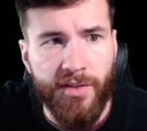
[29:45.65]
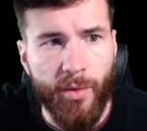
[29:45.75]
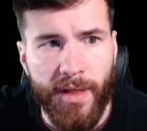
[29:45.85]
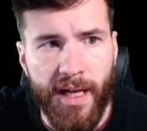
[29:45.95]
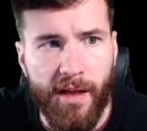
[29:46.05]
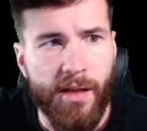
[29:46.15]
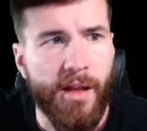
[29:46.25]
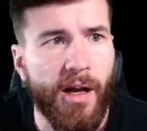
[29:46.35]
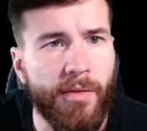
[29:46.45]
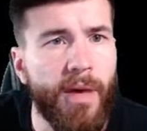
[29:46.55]
So again,
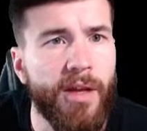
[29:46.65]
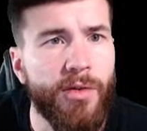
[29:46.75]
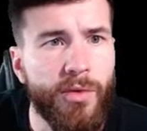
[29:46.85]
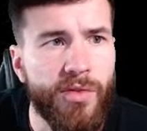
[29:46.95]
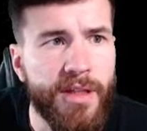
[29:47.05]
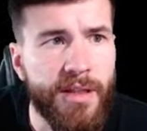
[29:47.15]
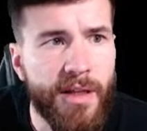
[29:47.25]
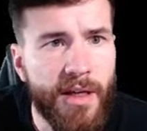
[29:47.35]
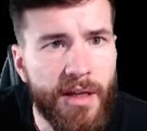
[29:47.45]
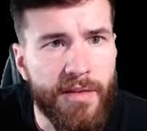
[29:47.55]
I use the
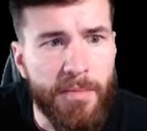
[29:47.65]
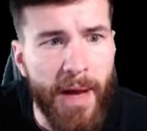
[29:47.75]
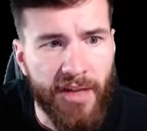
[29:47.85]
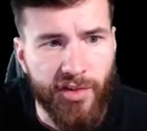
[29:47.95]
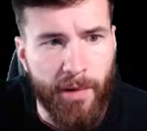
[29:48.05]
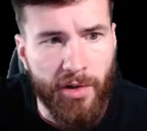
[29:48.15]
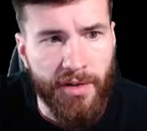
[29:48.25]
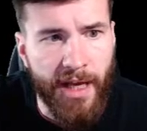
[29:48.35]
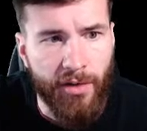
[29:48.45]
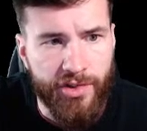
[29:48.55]
basketball
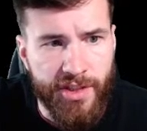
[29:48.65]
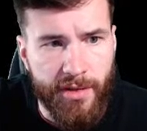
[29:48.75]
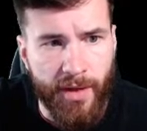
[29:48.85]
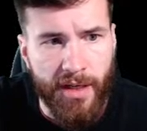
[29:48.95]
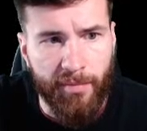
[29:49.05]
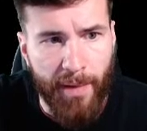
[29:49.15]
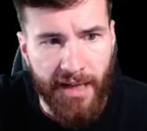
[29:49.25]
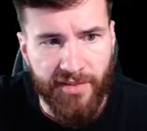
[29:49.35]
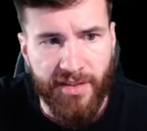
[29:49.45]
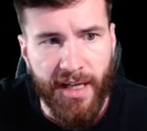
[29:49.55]
analogy, right, of
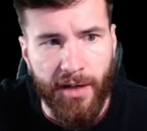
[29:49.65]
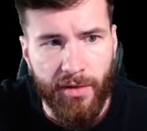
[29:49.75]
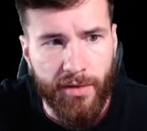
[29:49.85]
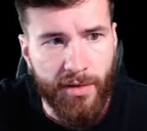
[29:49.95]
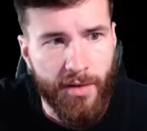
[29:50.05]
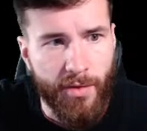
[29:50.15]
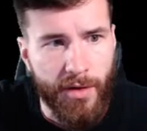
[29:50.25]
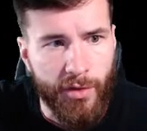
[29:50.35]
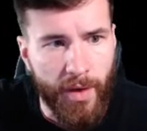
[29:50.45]
boxing out, right?